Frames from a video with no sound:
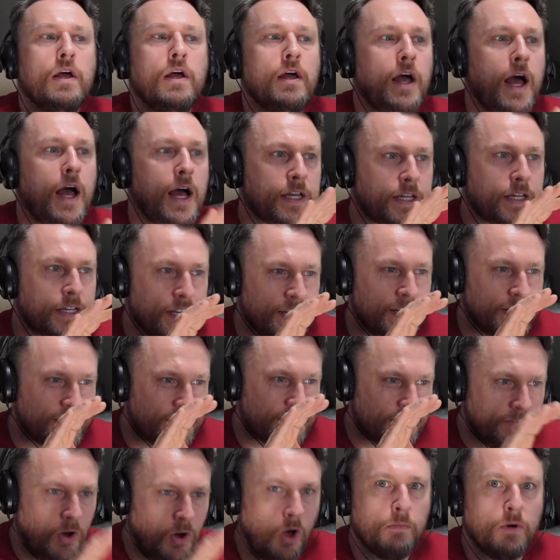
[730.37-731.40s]
are going to
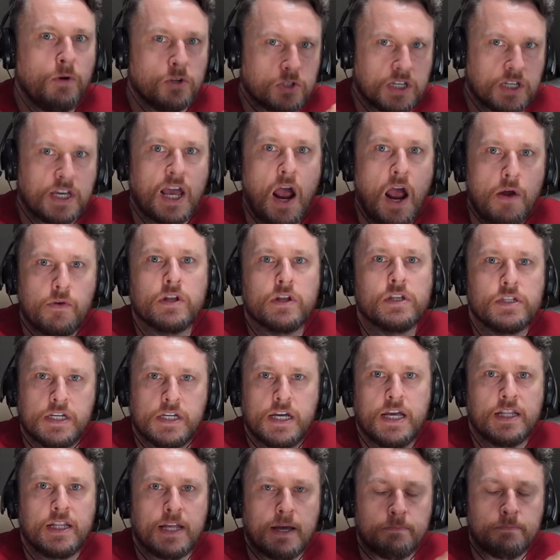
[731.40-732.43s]
almost
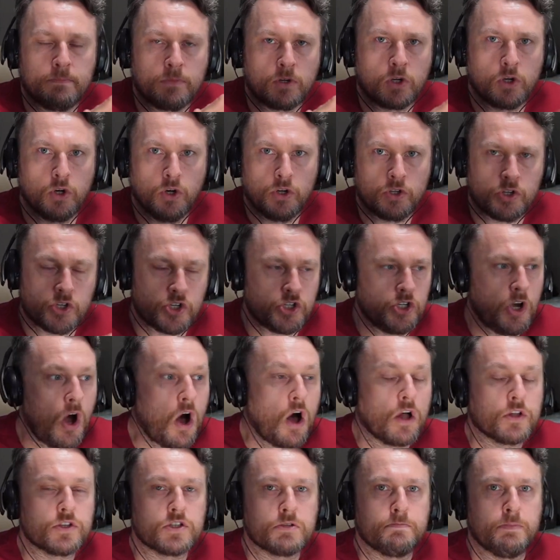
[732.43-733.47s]
guarantee them good
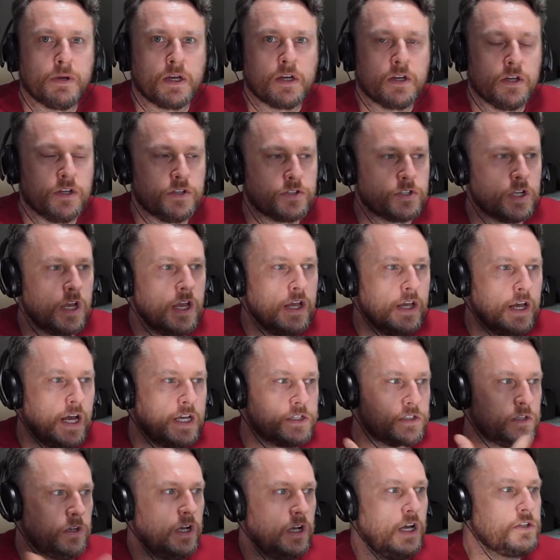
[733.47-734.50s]
shots, because
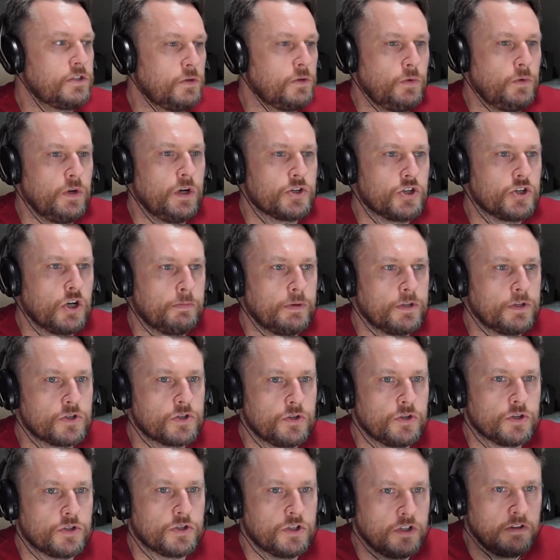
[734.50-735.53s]
as a workshop
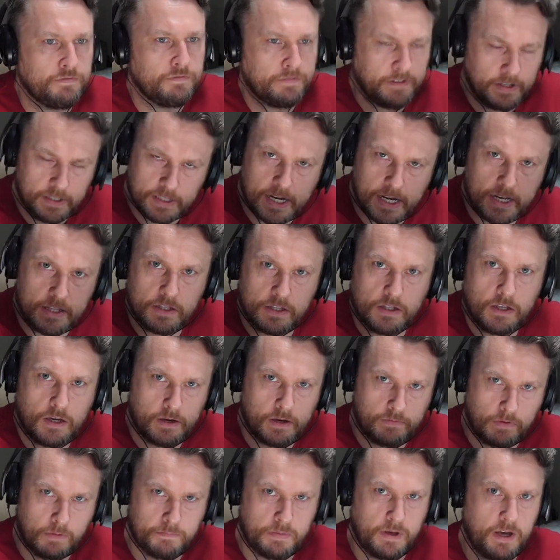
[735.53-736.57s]
instructor, you feel like you
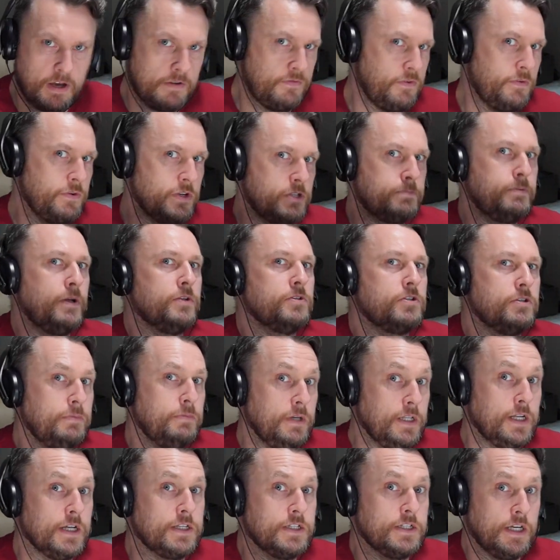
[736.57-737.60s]
have a bit of a
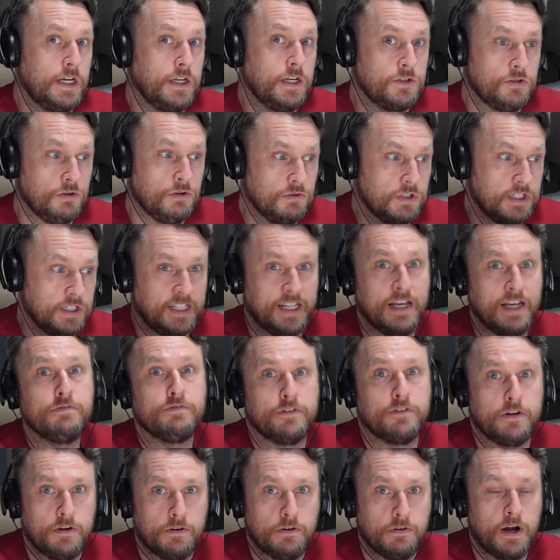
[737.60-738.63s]
responsibility to
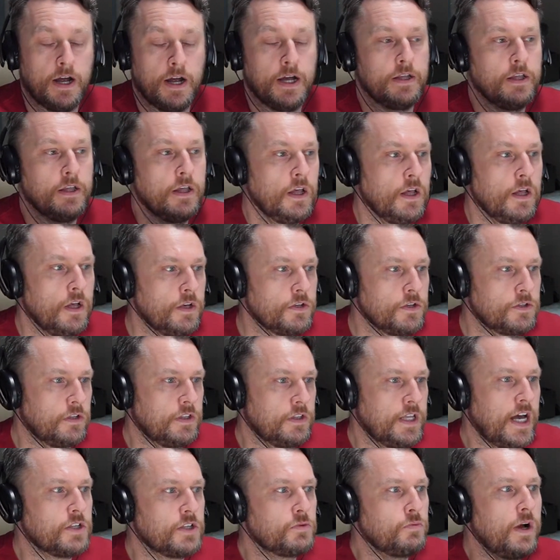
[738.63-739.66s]
deliver, right? So
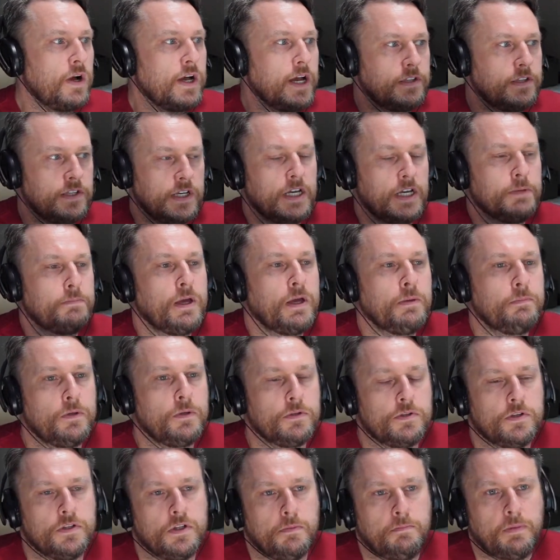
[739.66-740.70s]
that's why I take people
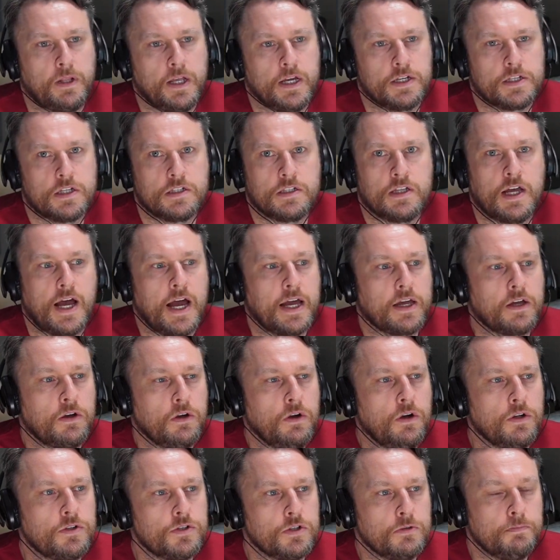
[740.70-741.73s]
to the places that I
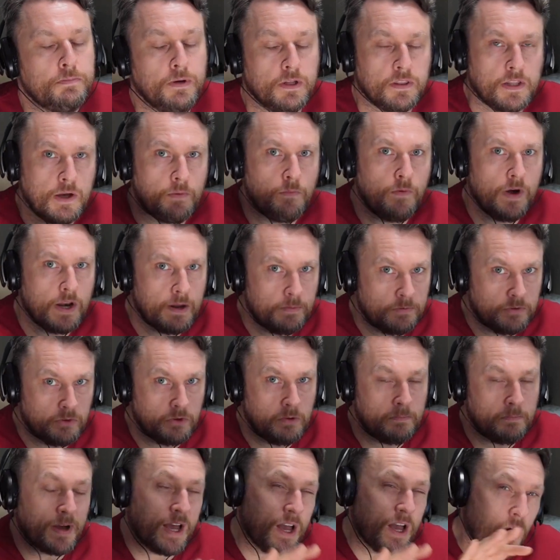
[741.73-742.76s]
go to. But then when I'm
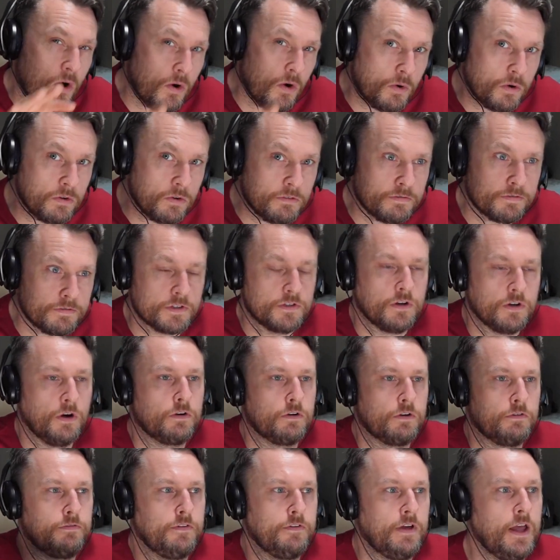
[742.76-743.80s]
doing my own
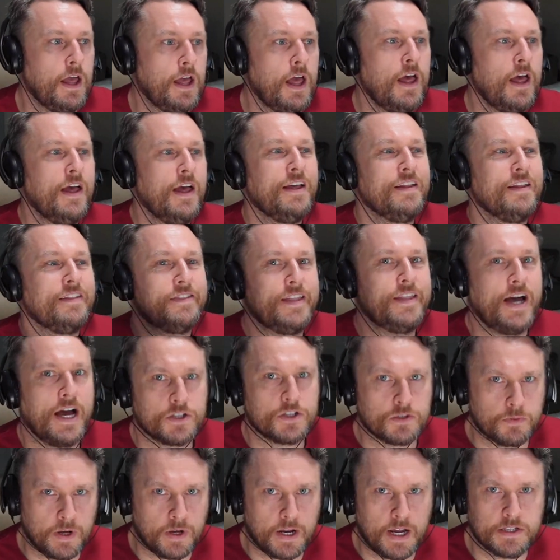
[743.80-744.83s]
photography,
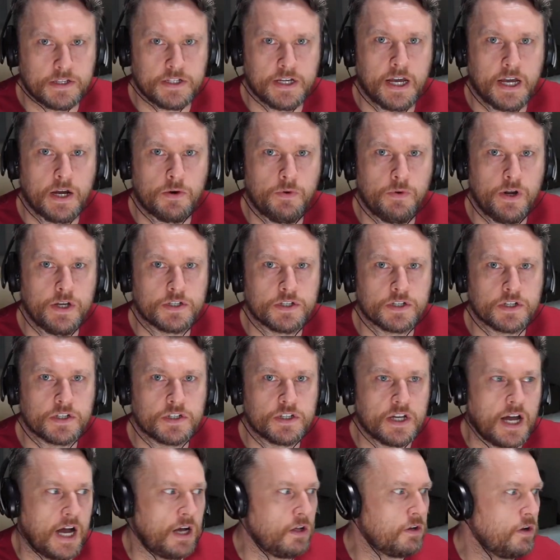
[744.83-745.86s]
that's when I take risks.
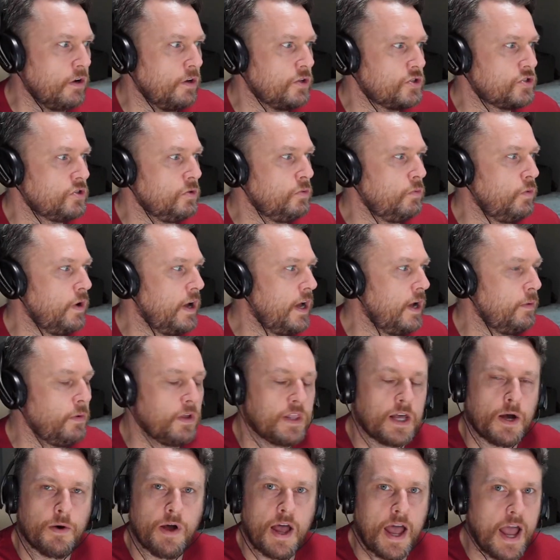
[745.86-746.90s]
I'll go somewhere
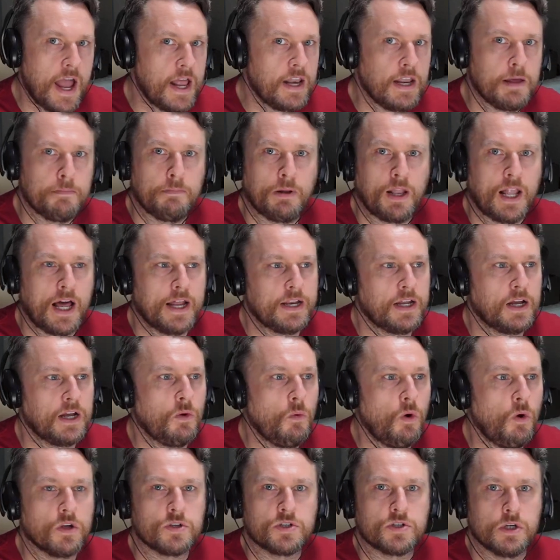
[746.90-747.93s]
without any planning
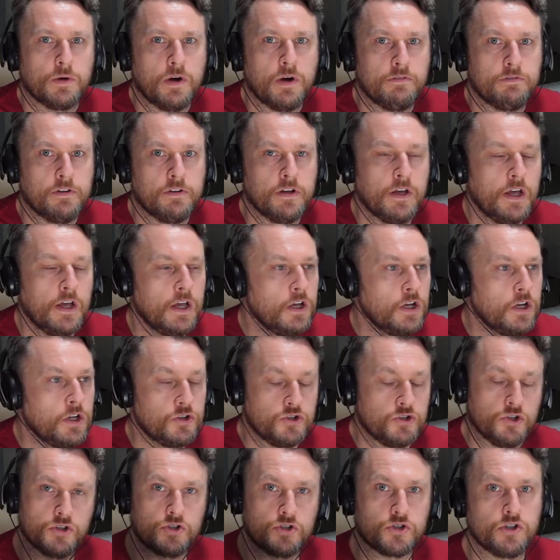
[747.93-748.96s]
whatsoever,
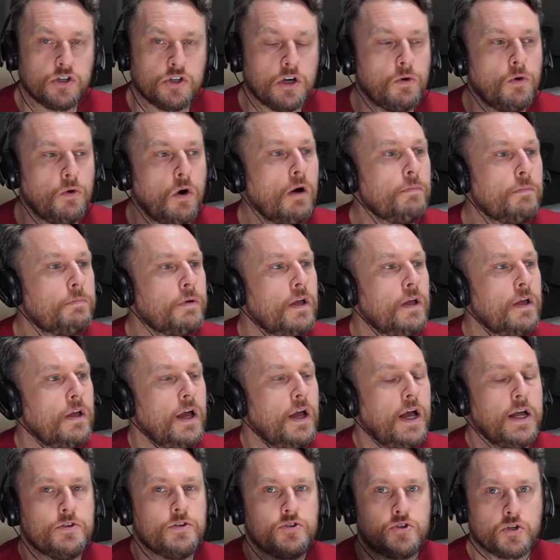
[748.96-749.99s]
just show up
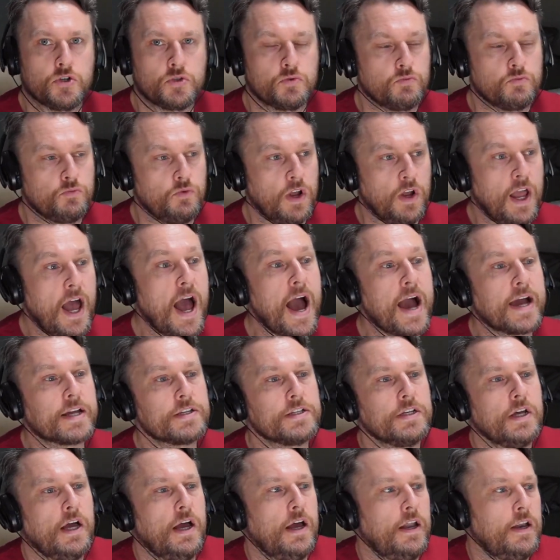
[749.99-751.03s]
and just
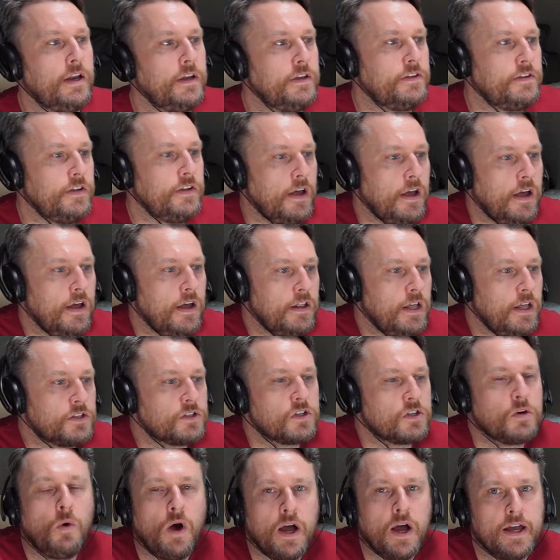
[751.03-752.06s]
react. And it's
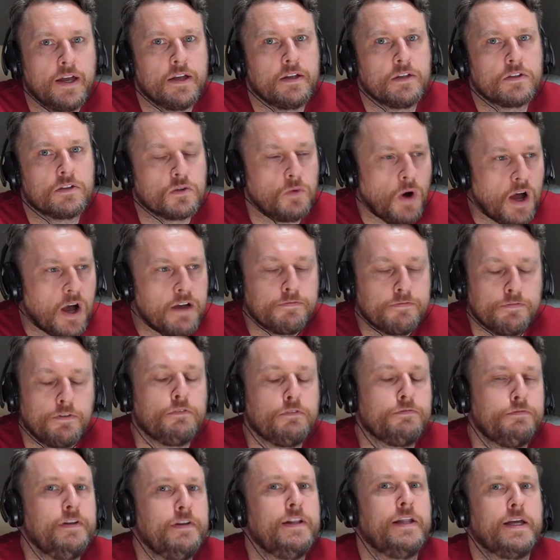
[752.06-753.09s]
quite
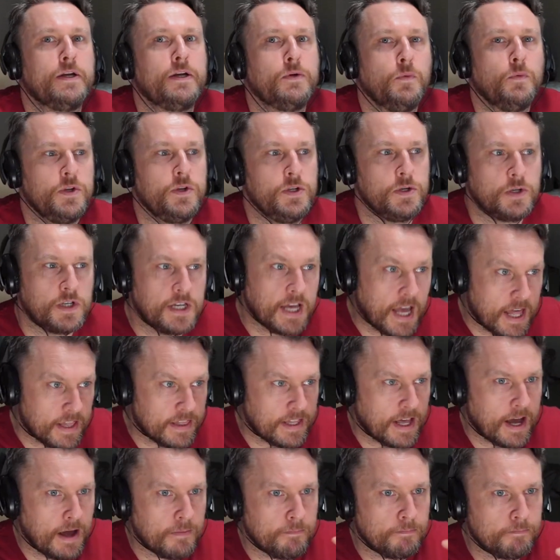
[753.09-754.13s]
fulfilling when you get
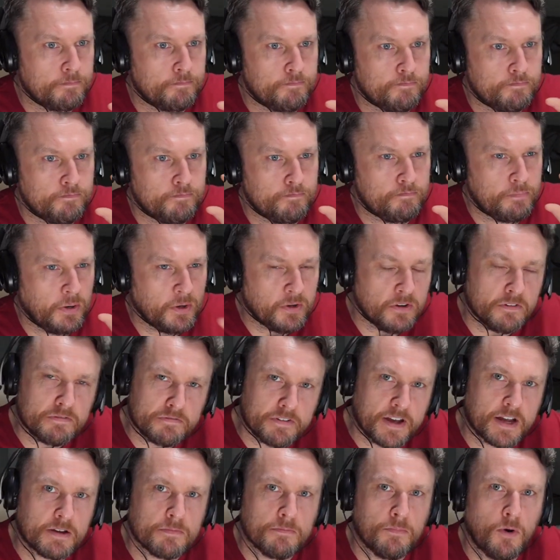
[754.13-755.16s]
that
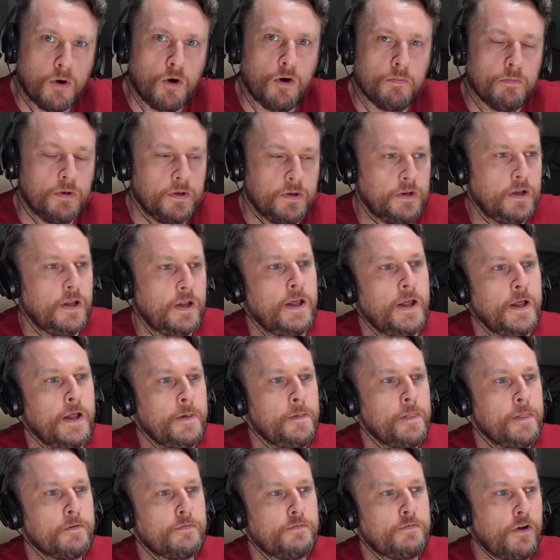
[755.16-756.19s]
perfect moment
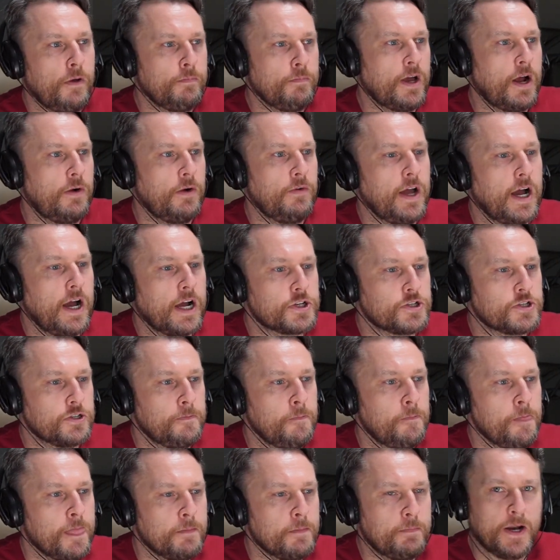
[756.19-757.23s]
from that reaction.
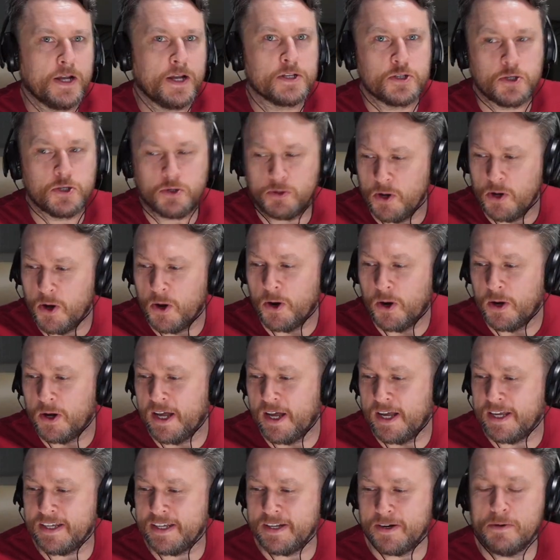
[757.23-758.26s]
But as you know,
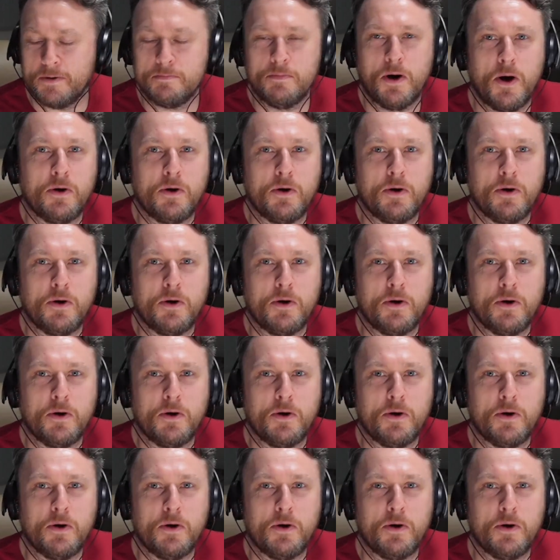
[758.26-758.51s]
more